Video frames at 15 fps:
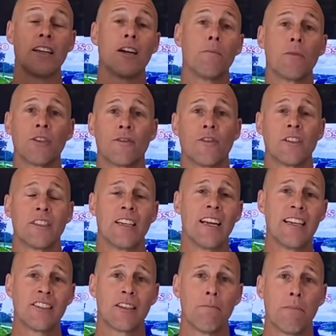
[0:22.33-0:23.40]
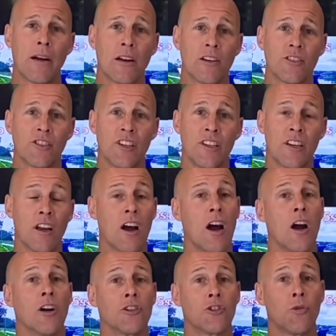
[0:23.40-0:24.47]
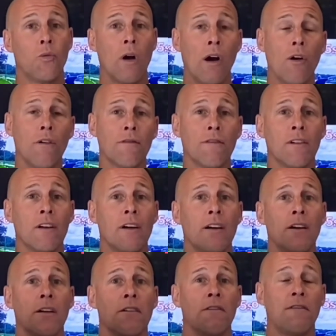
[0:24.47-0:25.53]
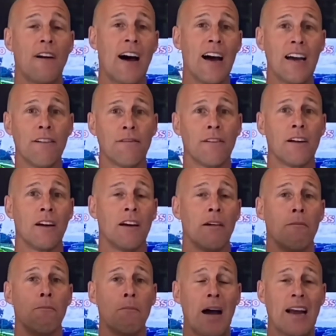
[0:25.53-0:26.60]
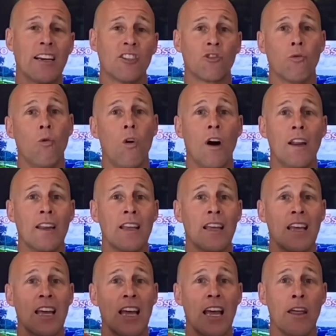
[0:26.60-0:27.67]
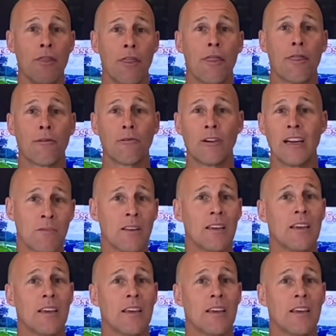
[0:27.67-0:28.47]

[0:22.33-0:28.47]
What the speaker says: numbers for today's comparison are 12, 5, -1, and 3.